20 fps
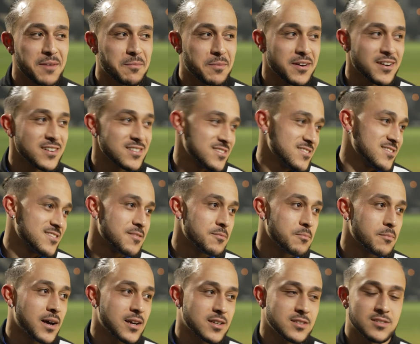
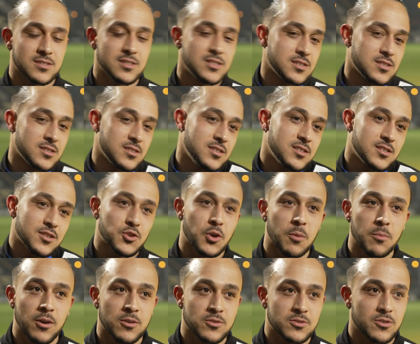but Maka's he's a
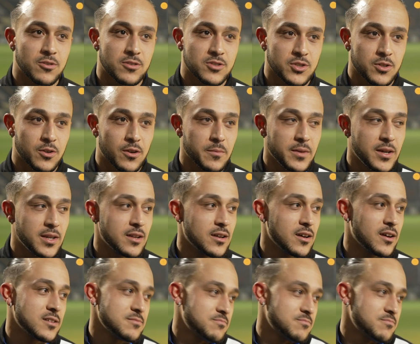top goal scorer, do you know what I mean?